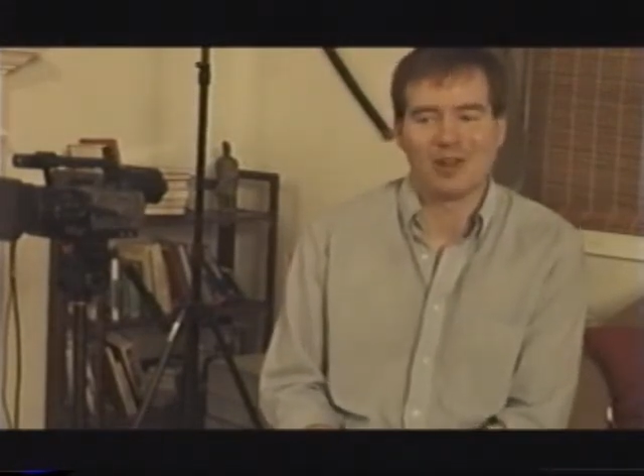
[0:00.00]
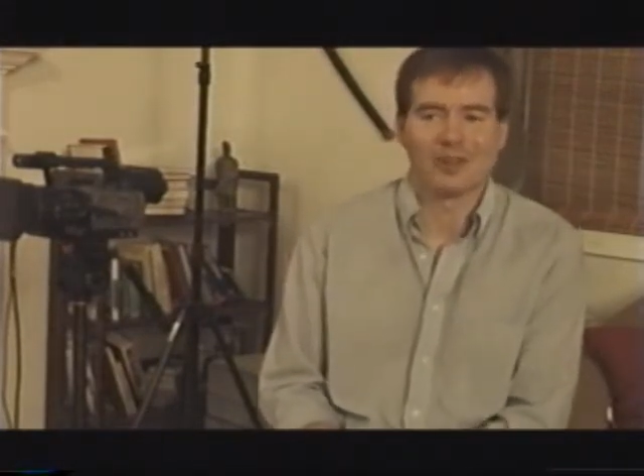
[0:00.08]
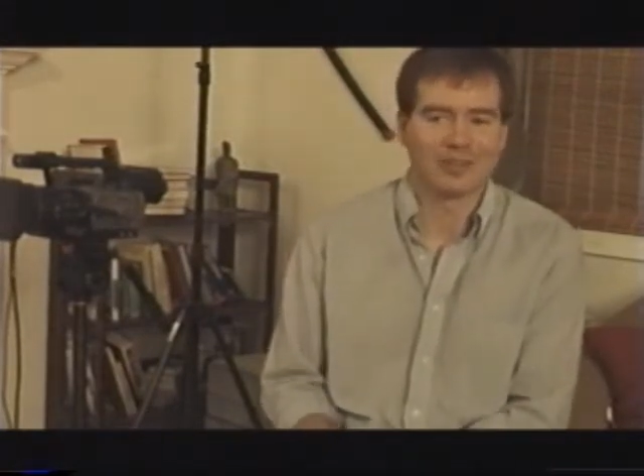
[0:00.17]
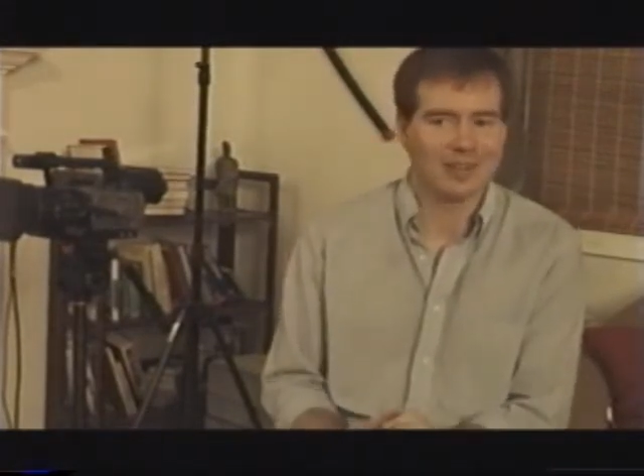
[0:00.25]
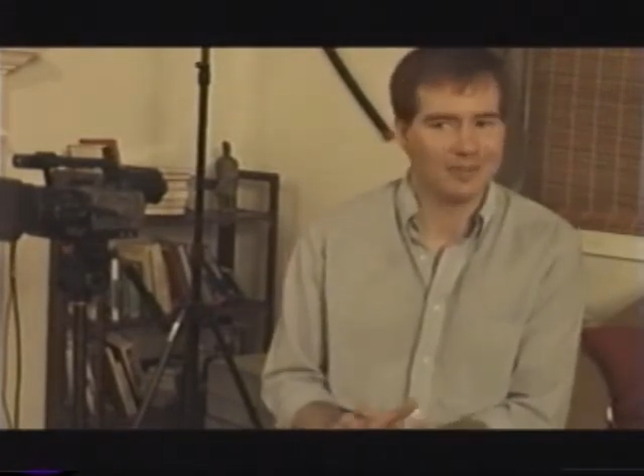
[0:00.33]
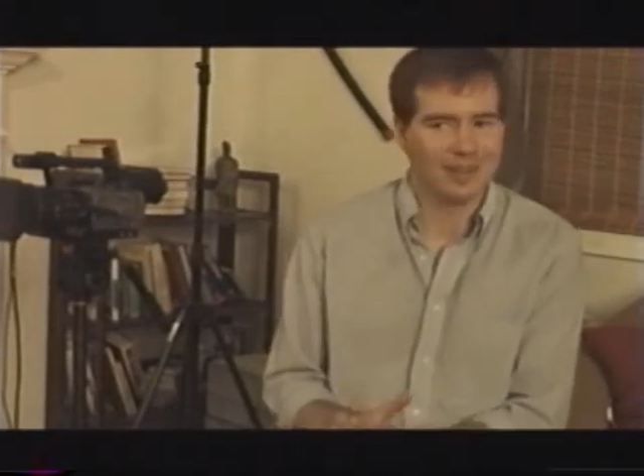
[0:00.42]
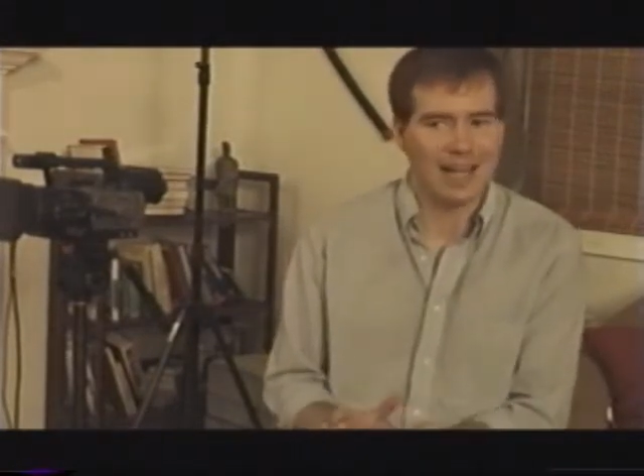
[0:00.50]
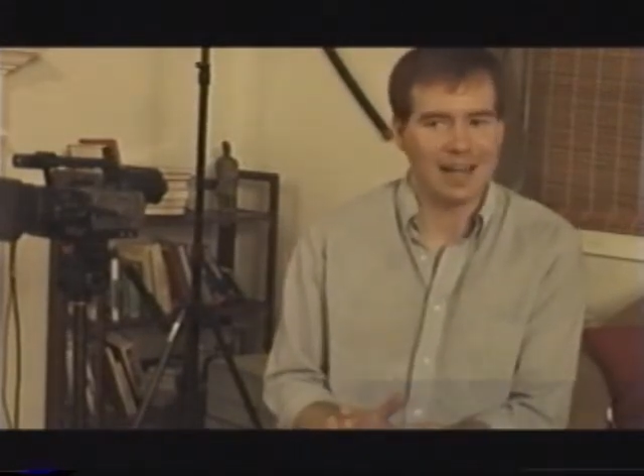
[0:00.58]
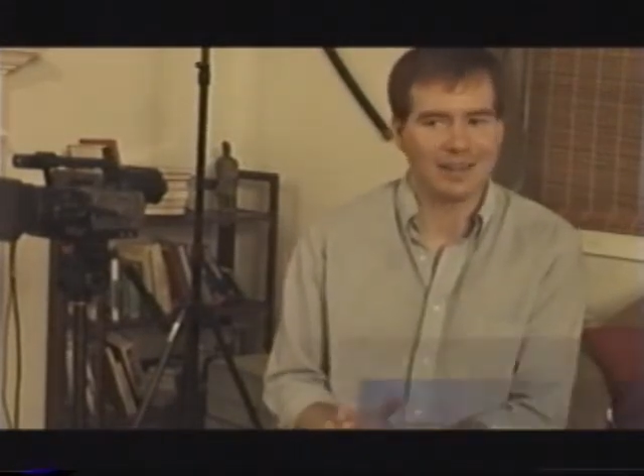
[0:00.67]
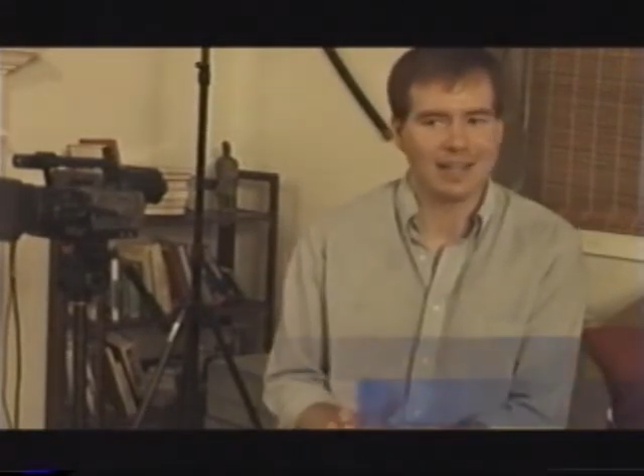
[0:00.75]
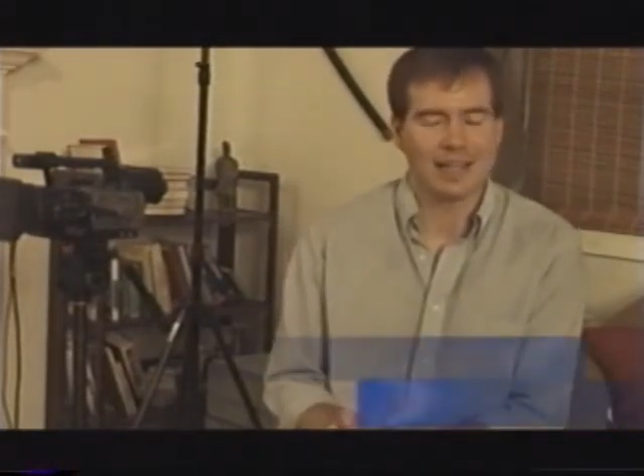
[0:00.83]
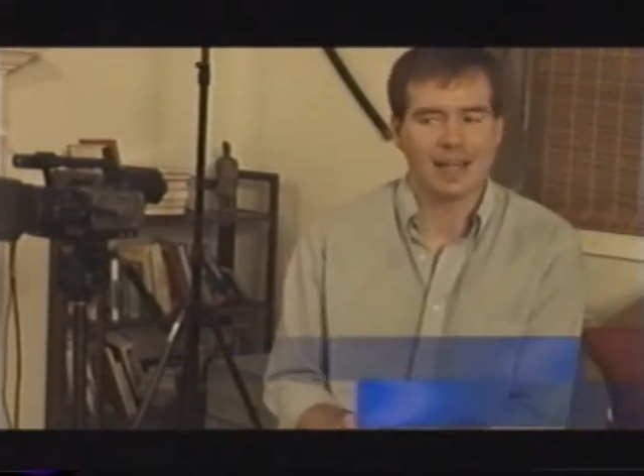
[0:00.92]
alternate
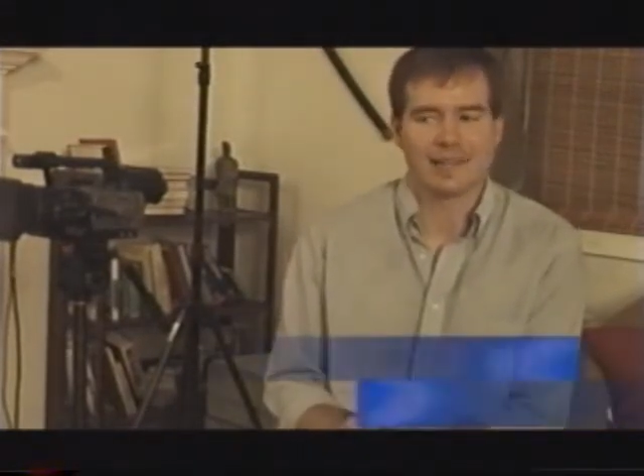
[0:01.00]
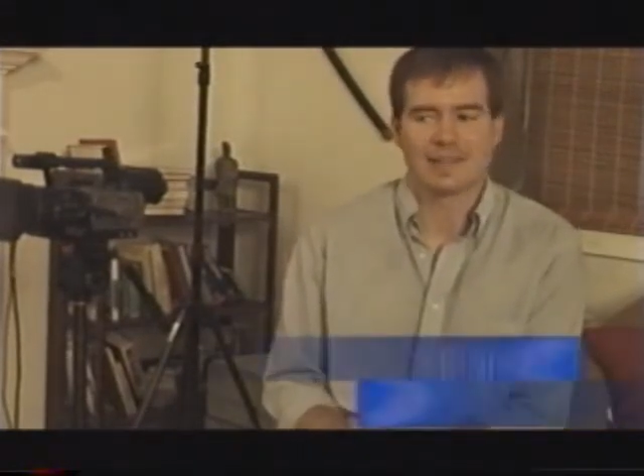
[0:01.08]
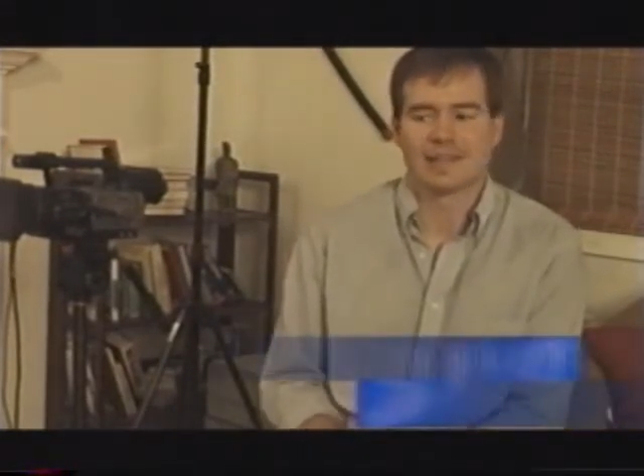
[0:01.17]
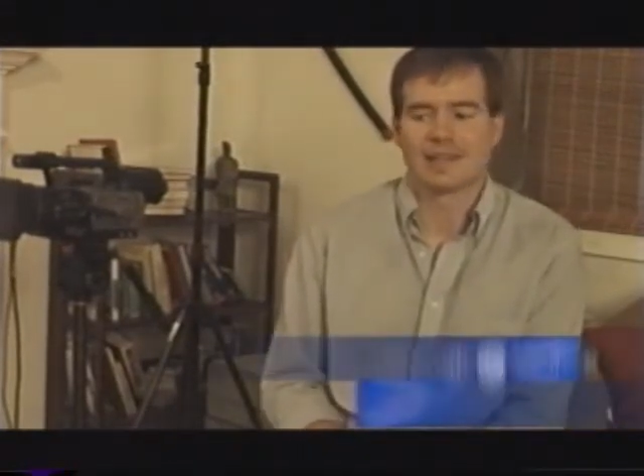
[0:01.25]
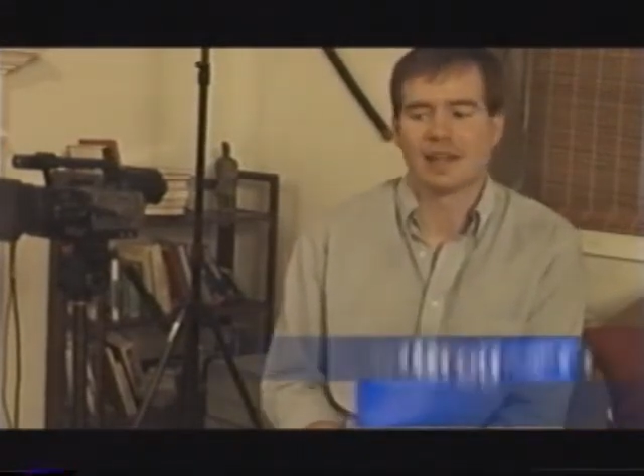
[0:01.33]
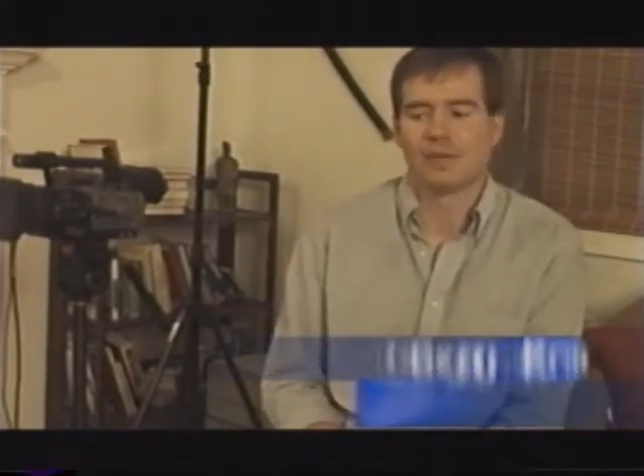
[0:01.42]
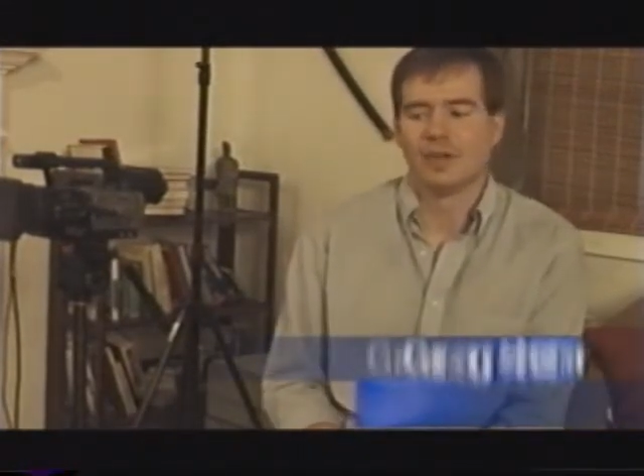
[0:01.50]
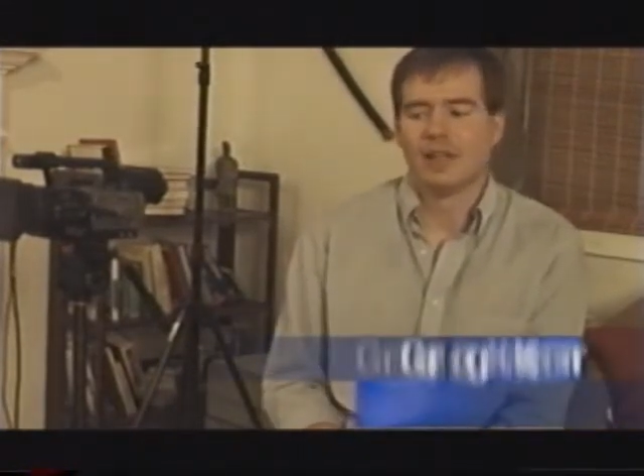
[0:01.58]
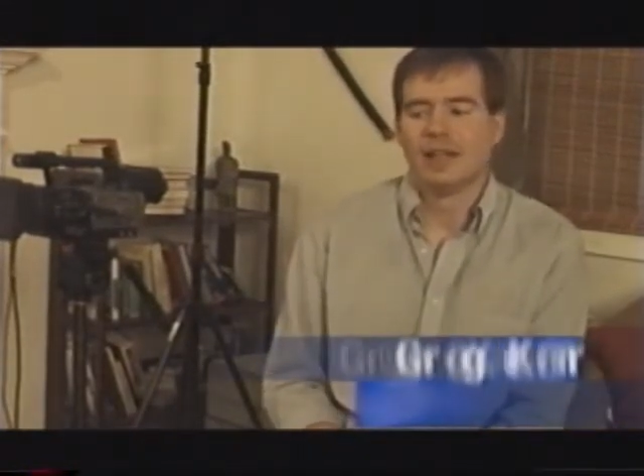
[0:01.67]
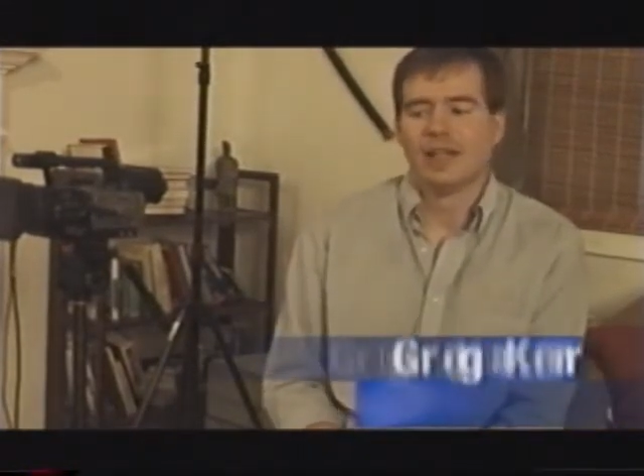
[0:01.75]
reality kinds of stuff.